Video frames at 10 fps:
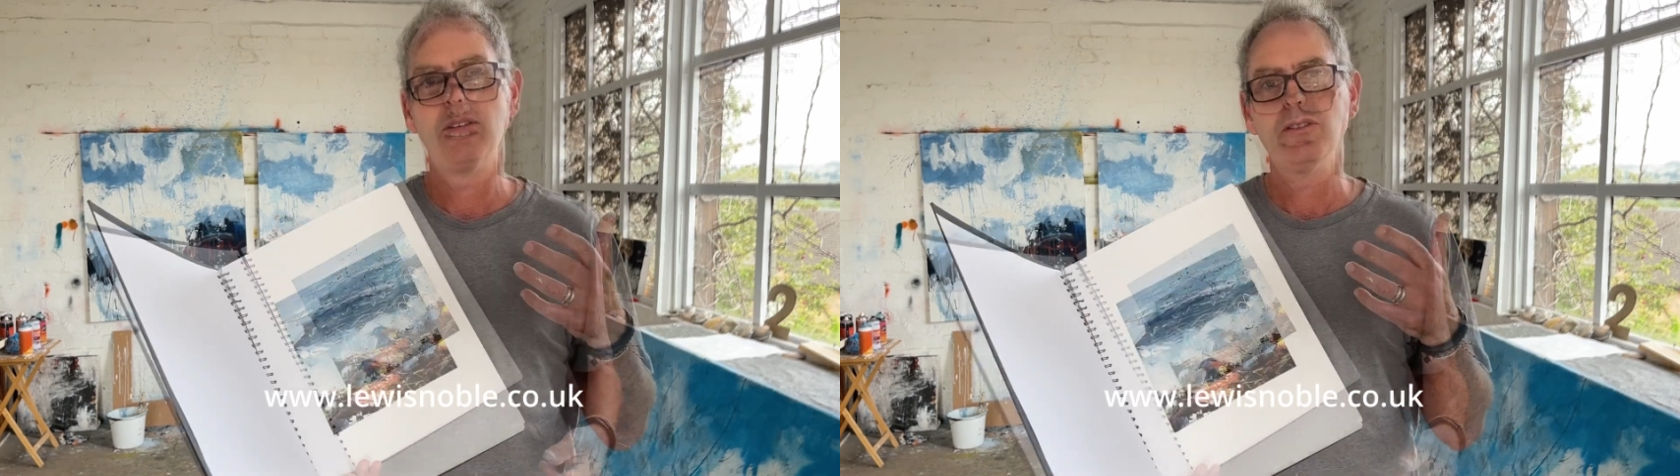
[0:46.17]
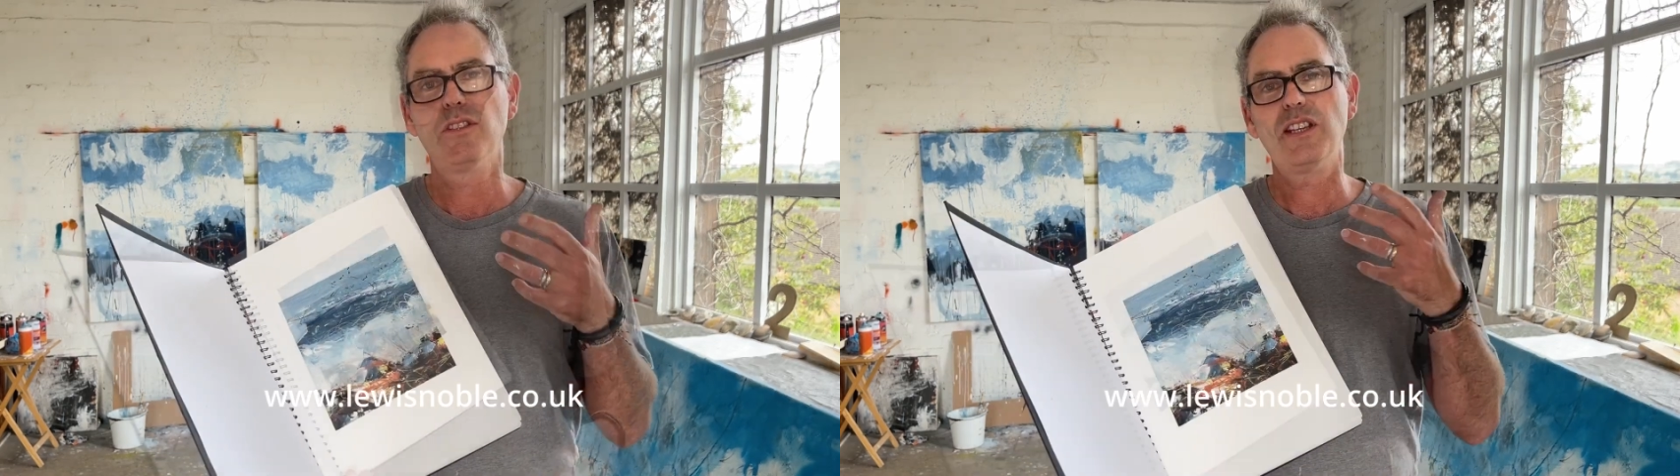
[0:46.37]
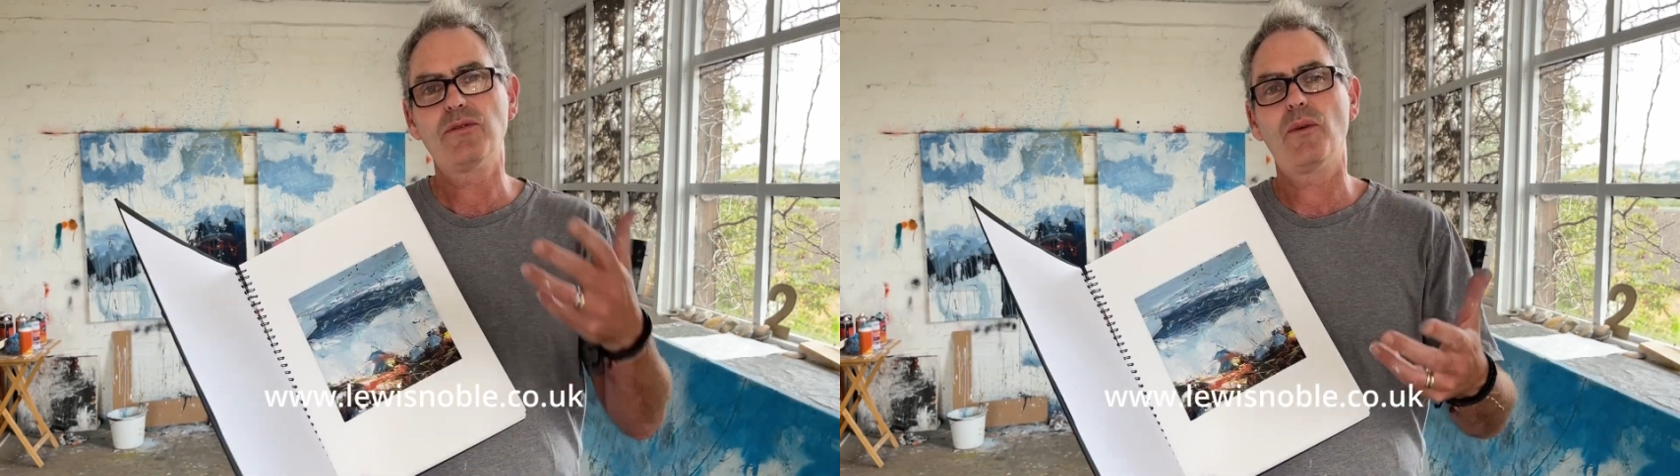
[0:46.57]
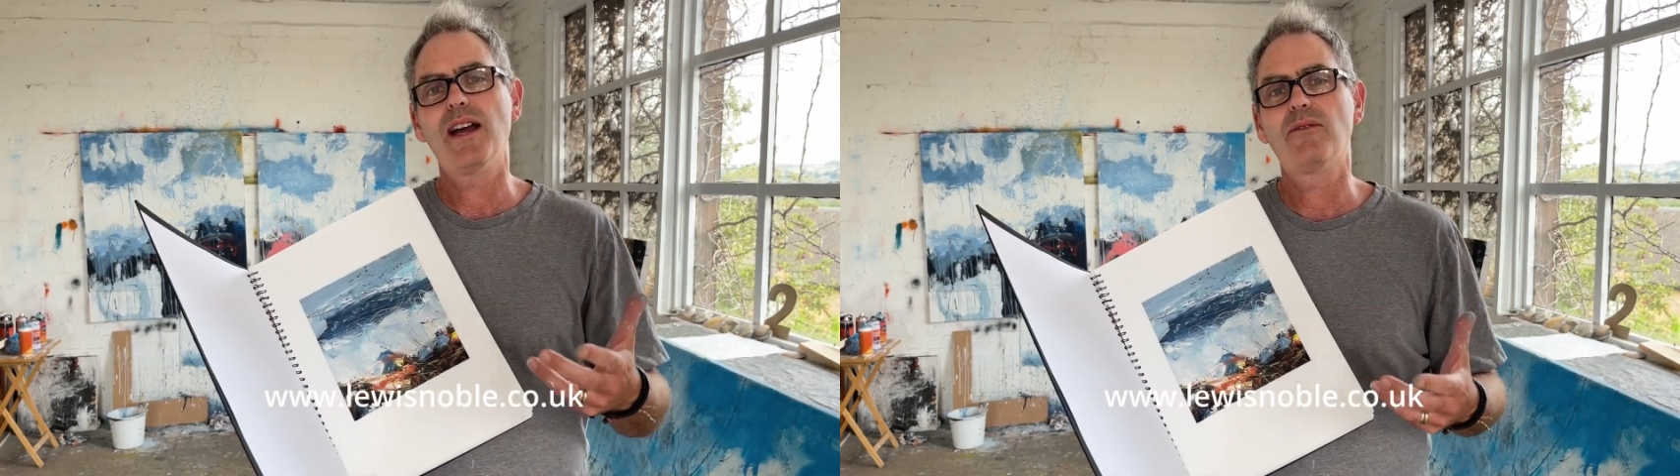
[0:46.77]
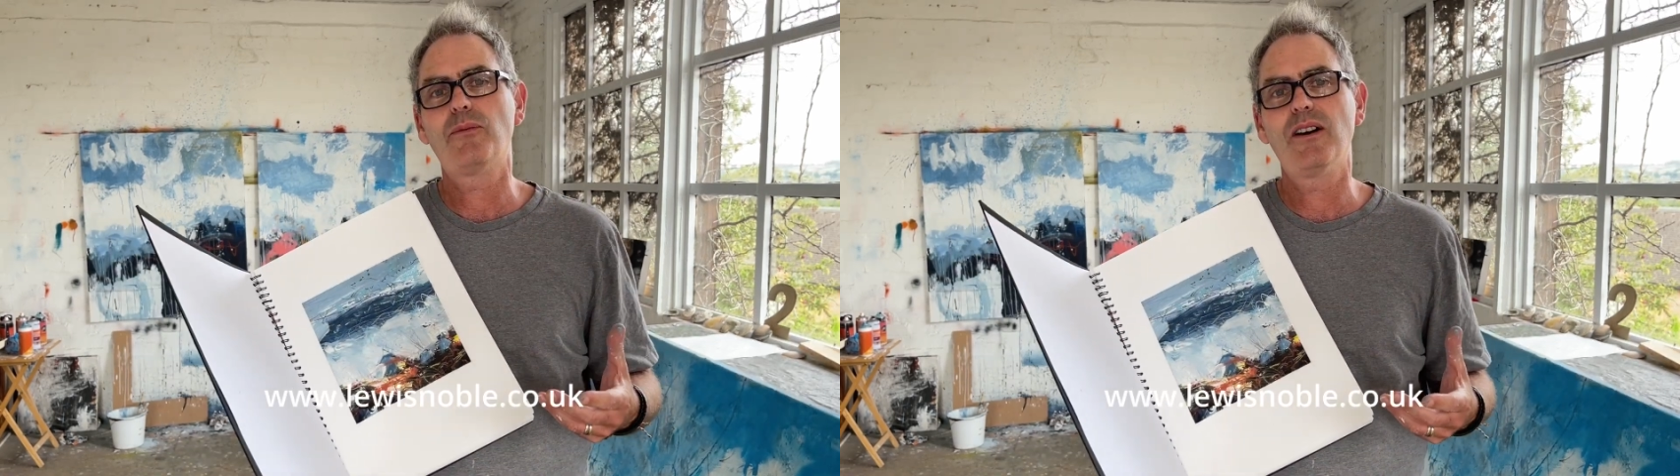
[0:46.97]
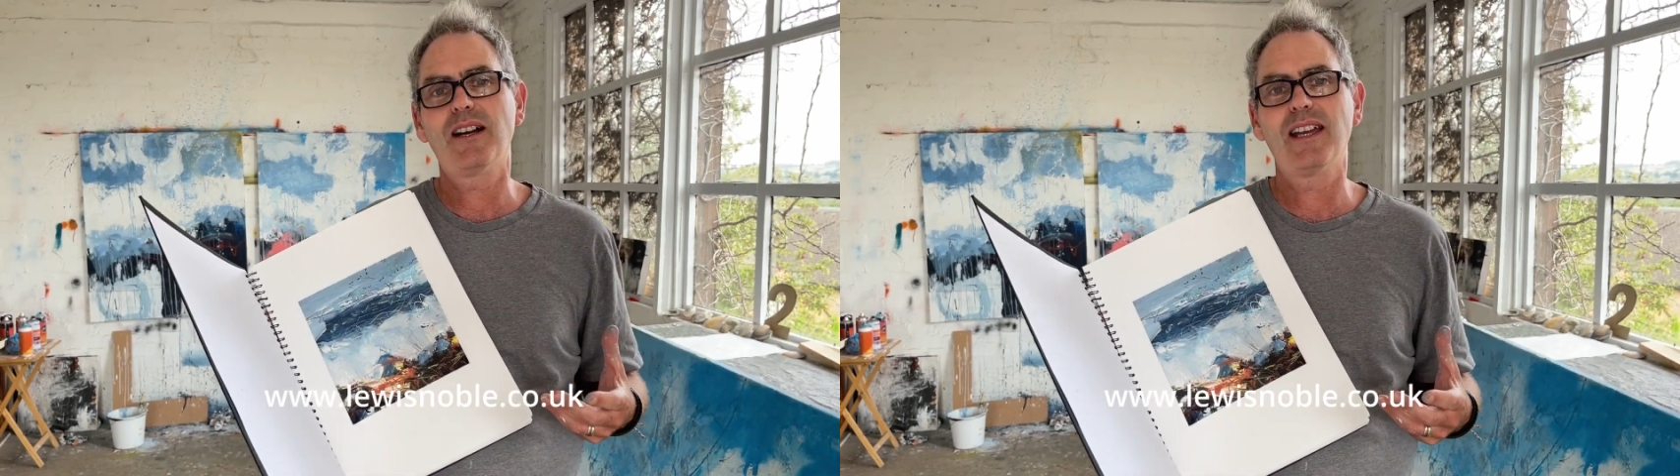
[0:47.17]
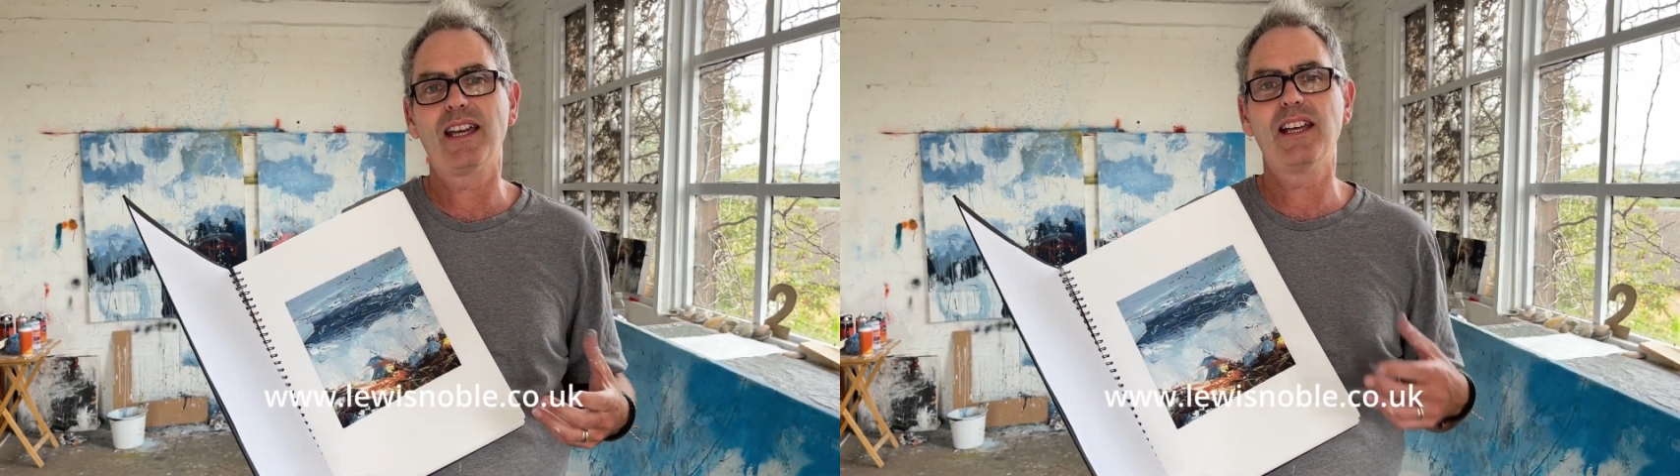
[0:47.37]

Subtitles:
So this way of working